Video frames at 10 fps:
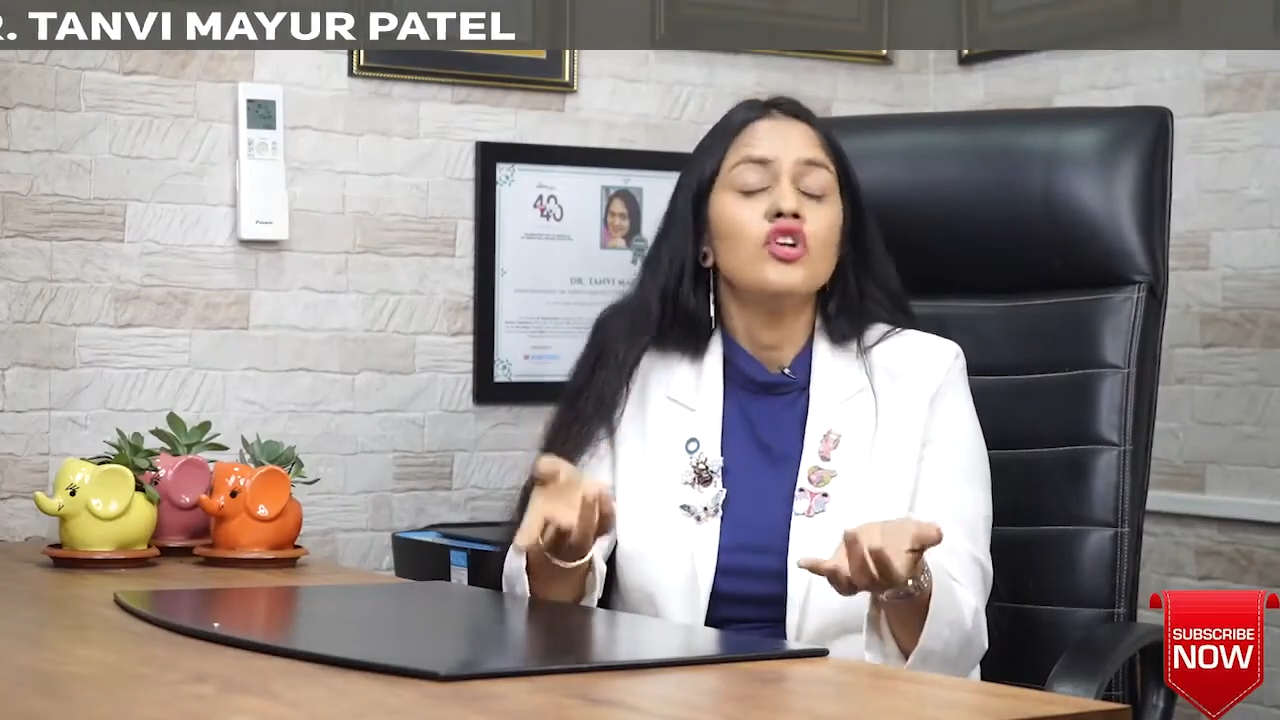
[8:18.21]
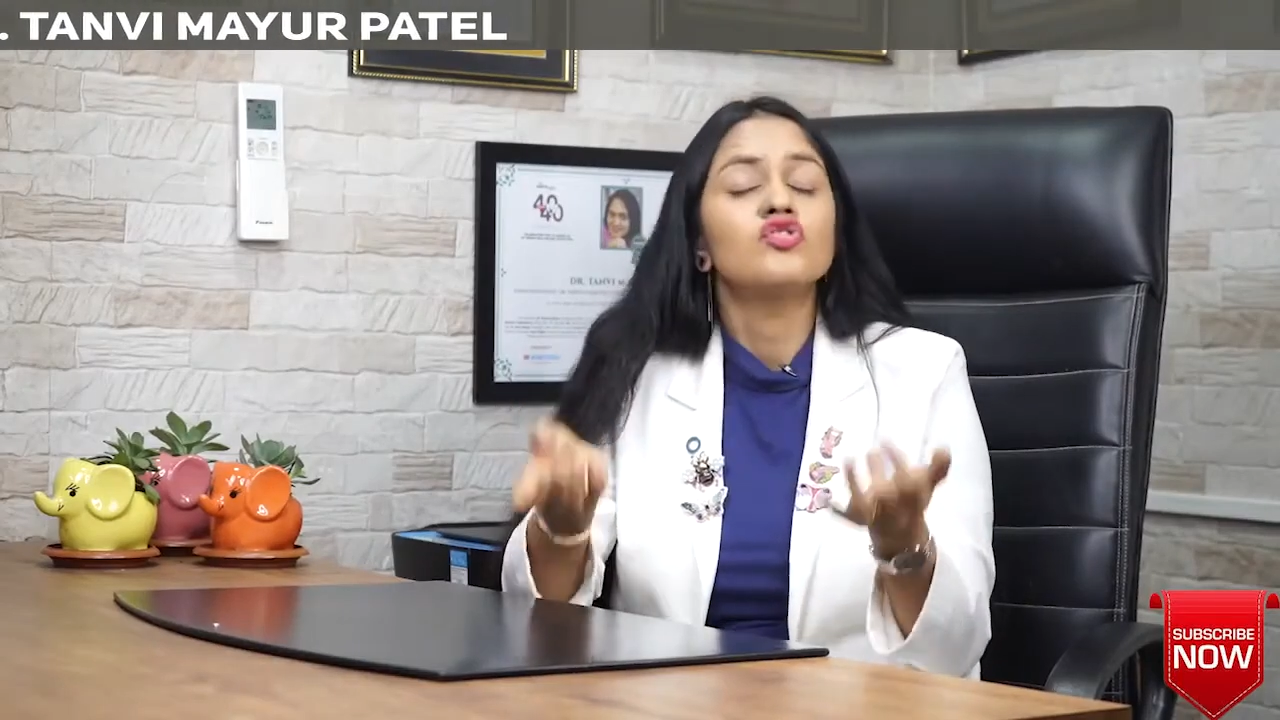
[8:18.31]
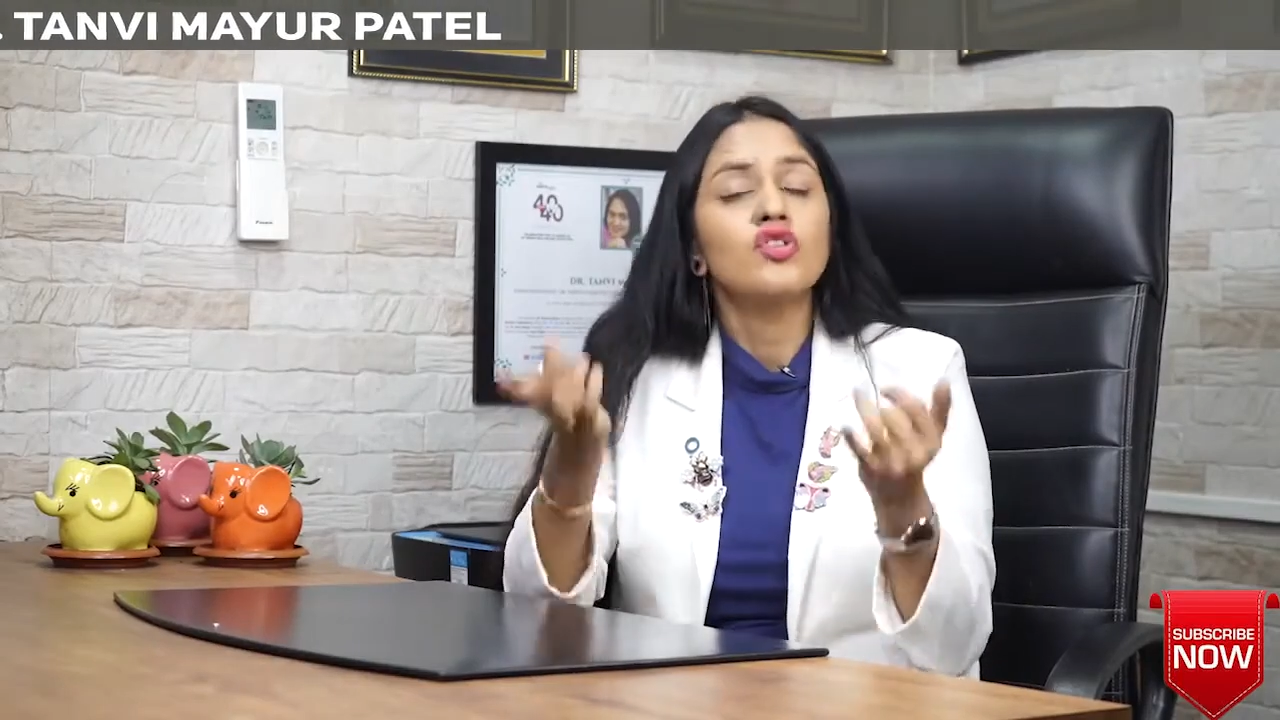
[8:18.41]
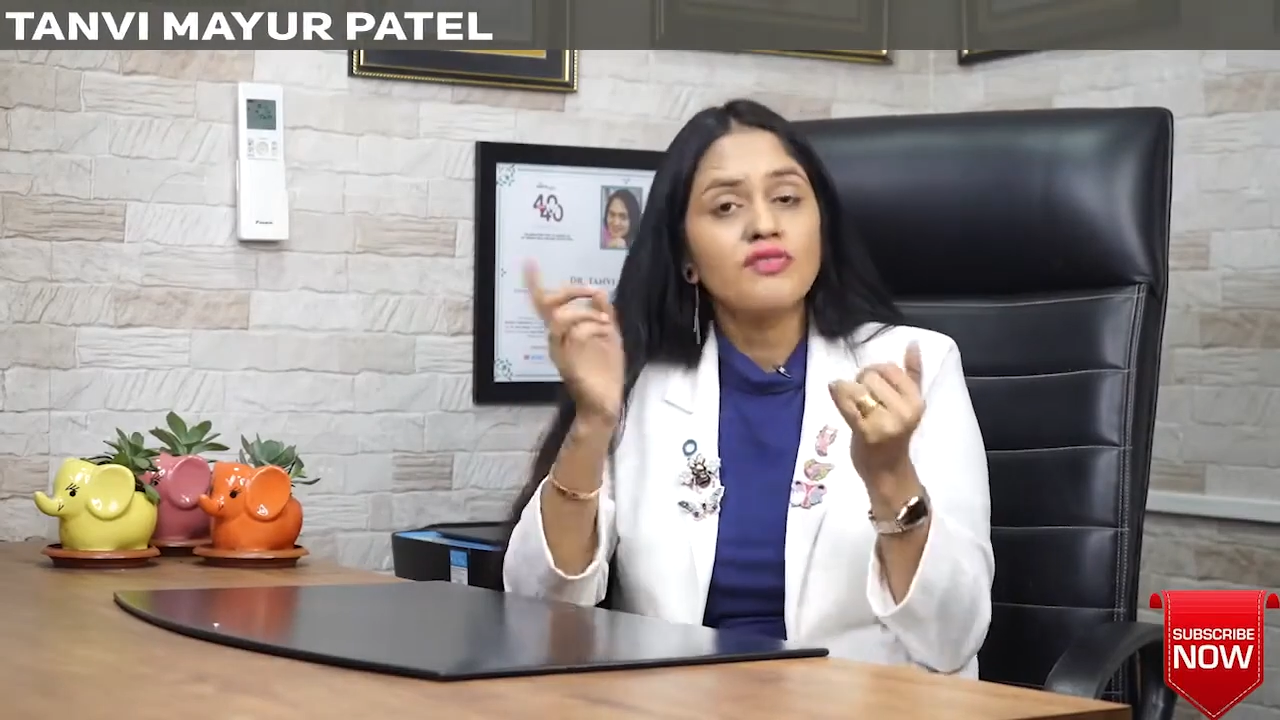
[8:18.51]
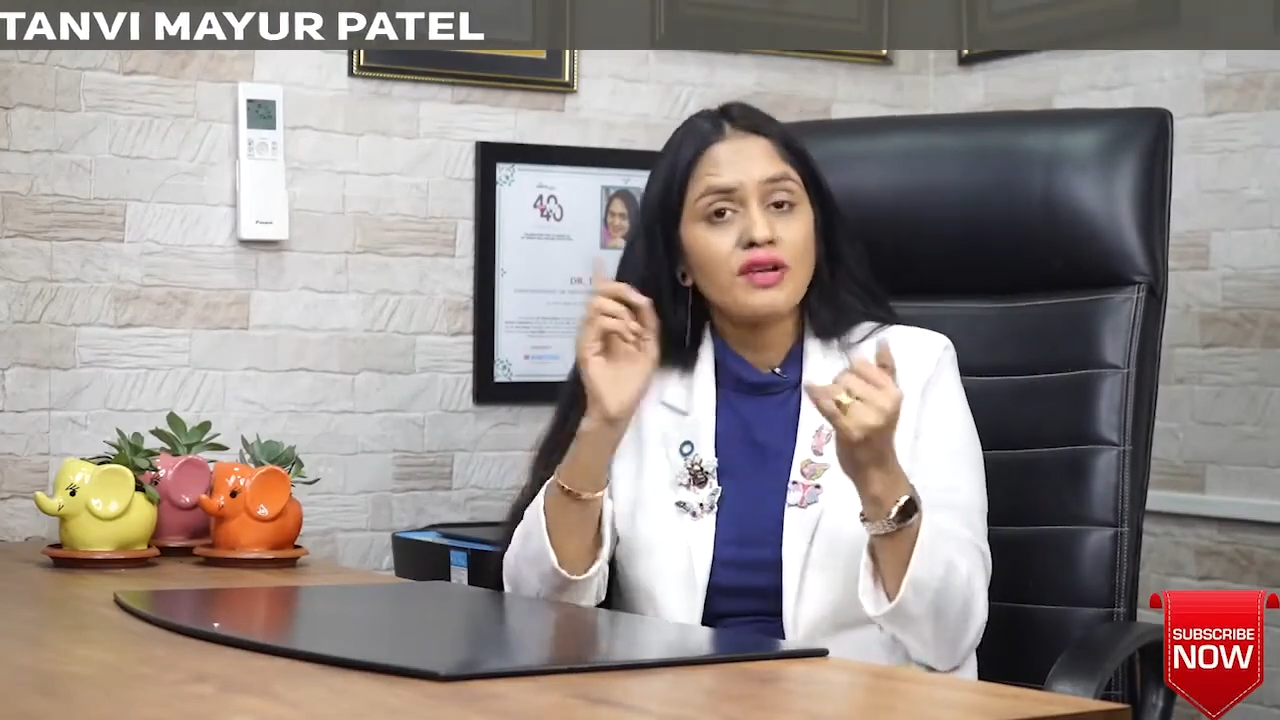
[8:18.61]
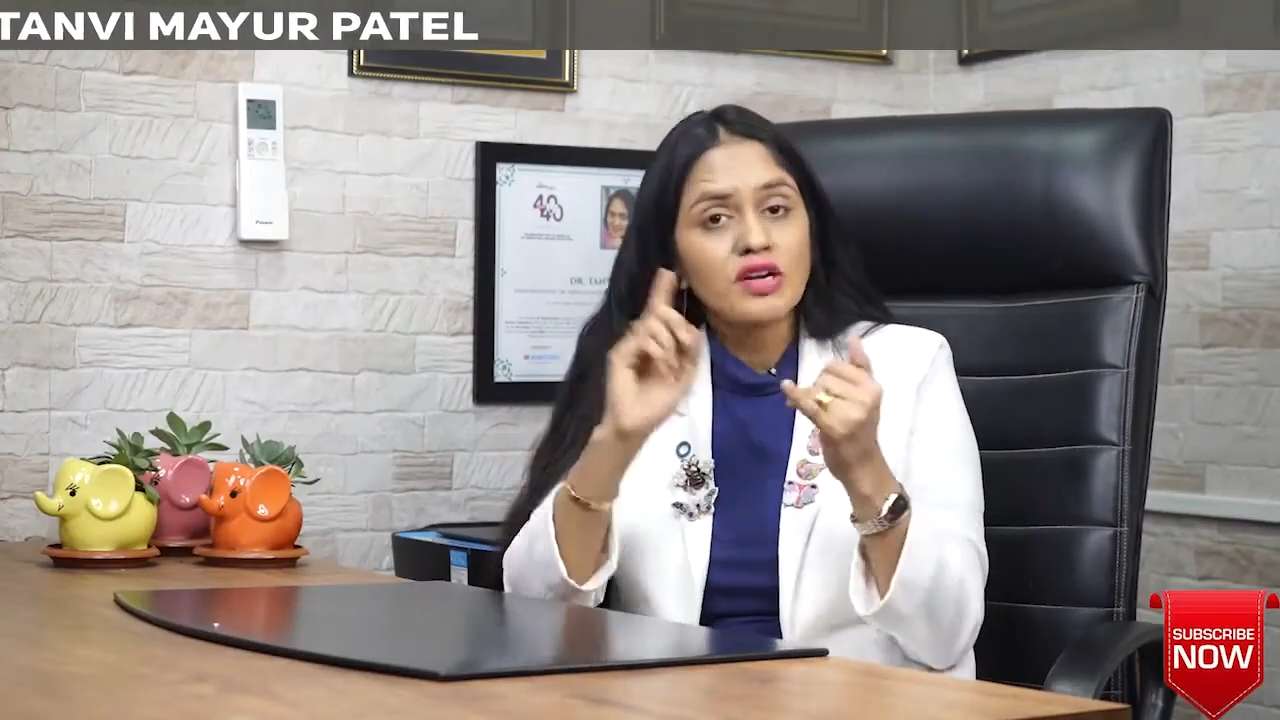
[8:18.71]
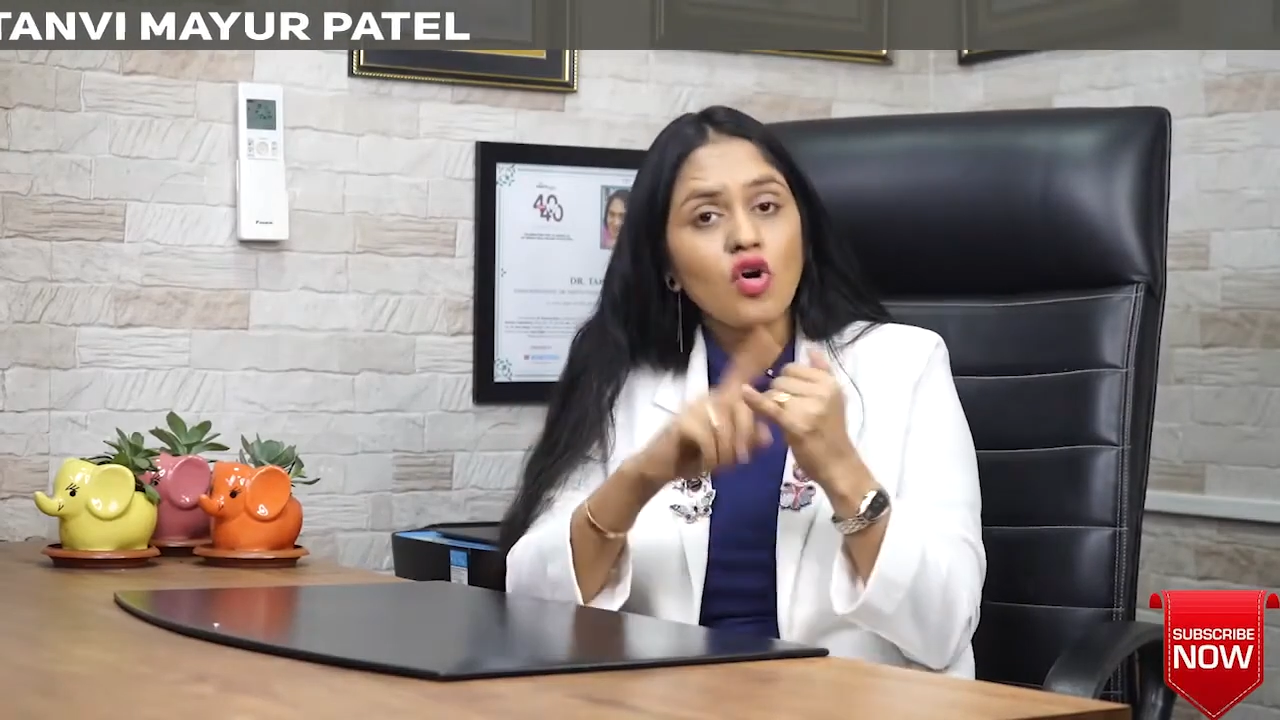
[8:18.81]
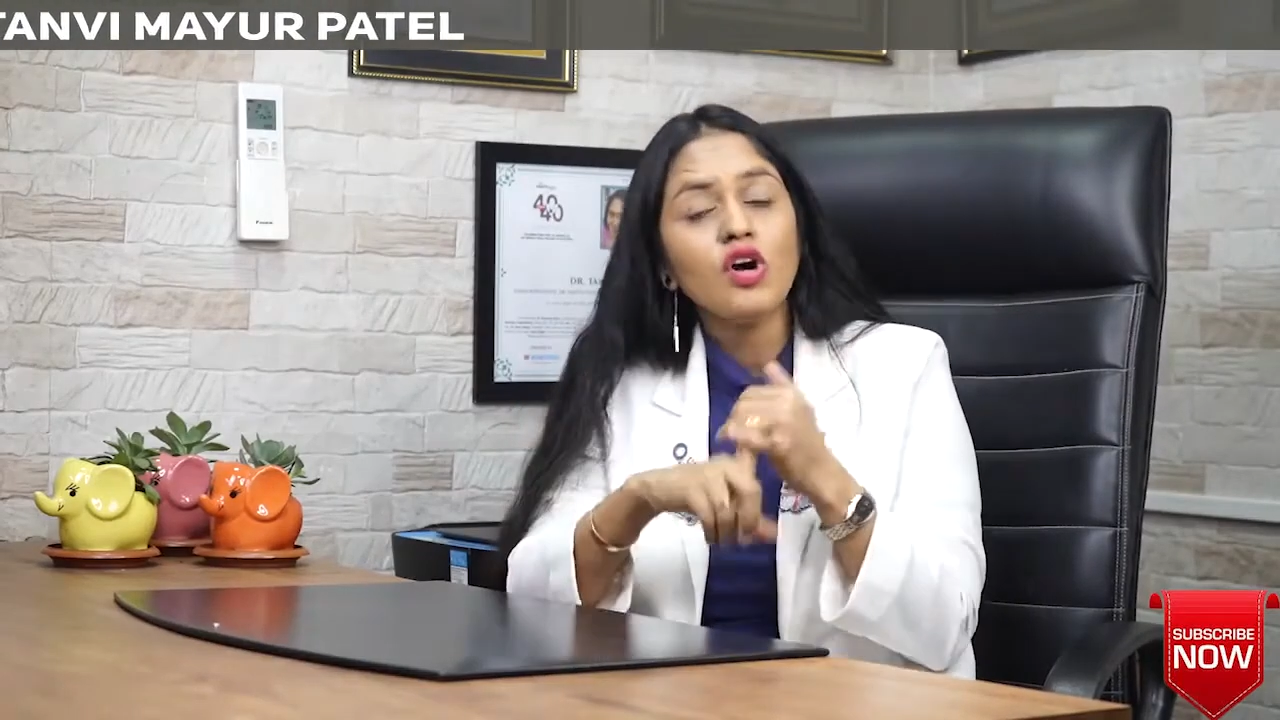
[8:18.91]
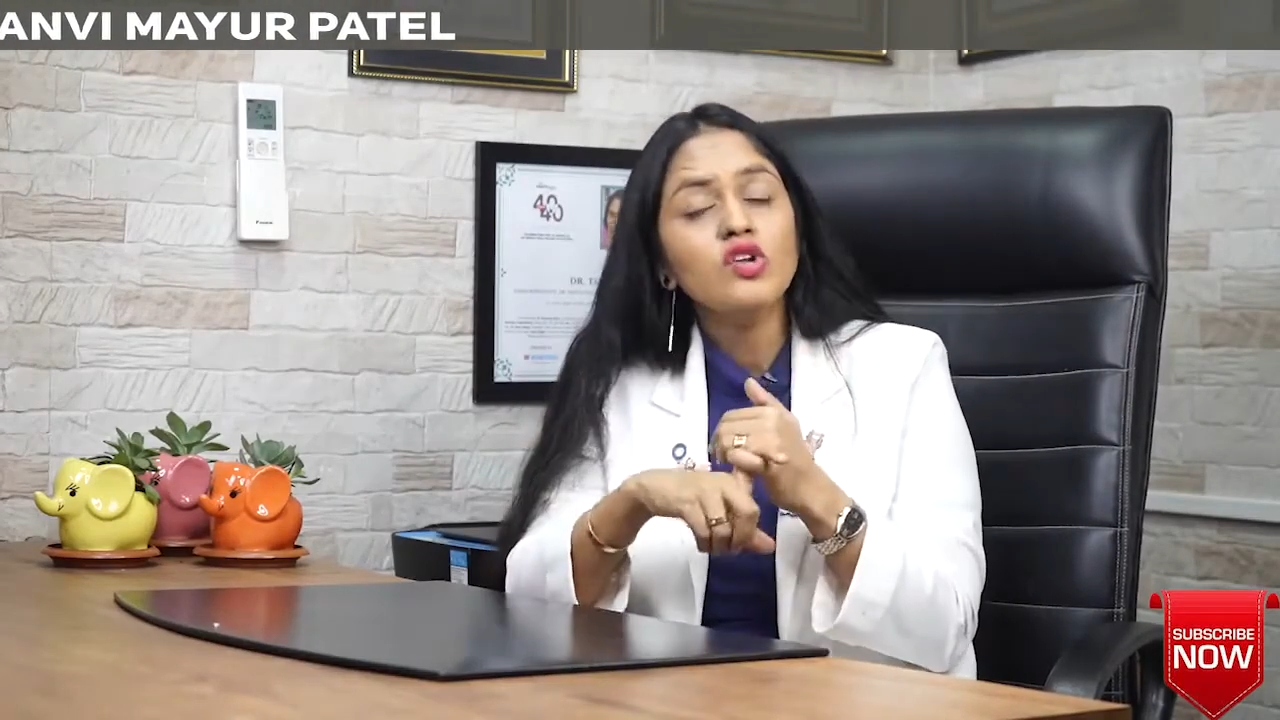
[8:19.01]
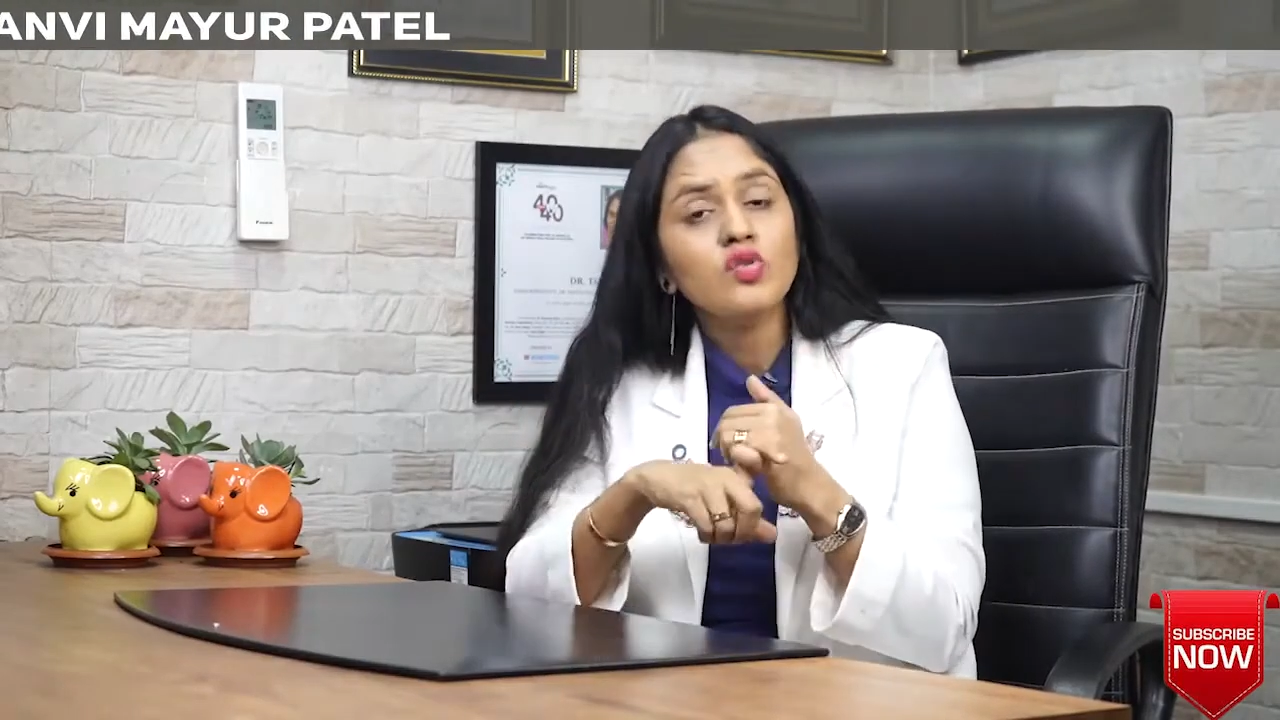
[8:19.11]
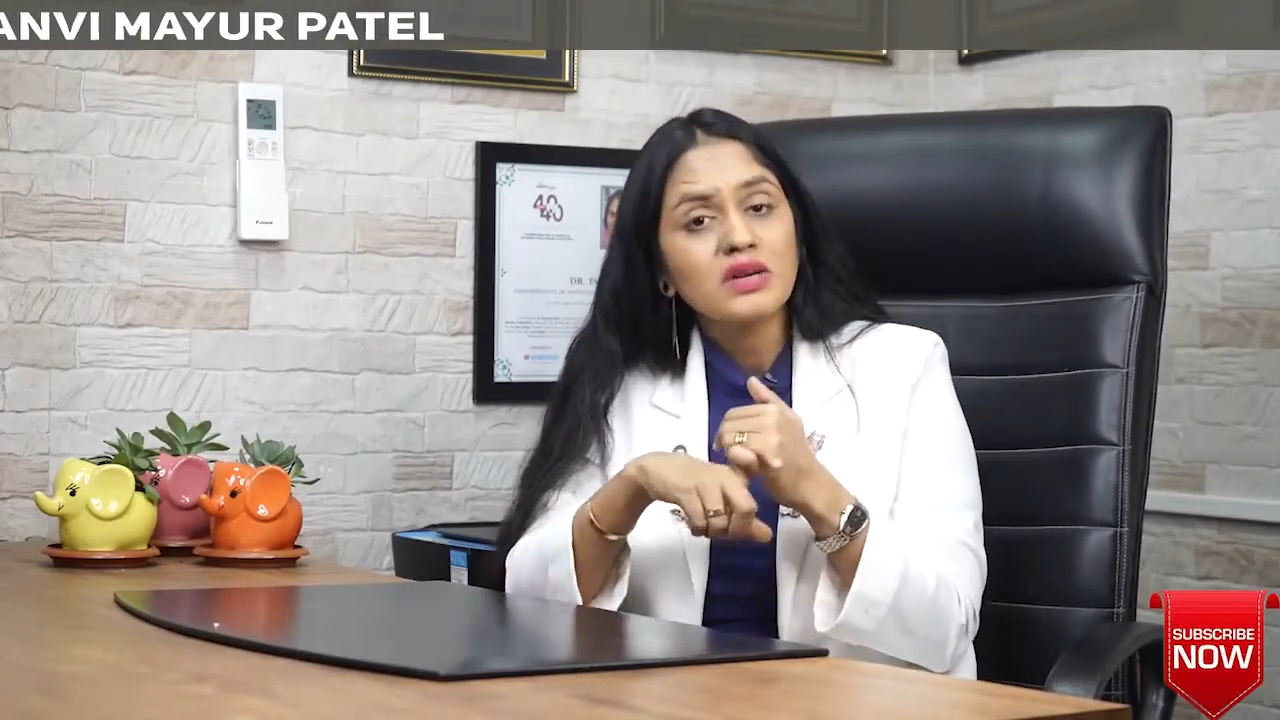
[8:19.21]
So if at all you